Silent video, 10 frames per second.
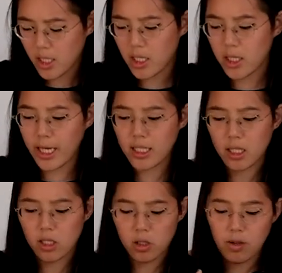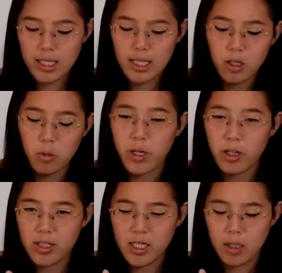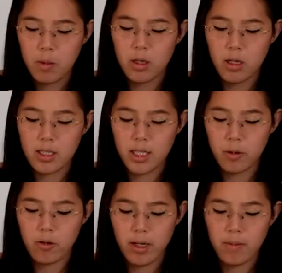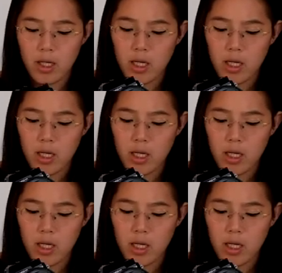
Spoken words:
The X-T2 has a little bit of a deeper grip,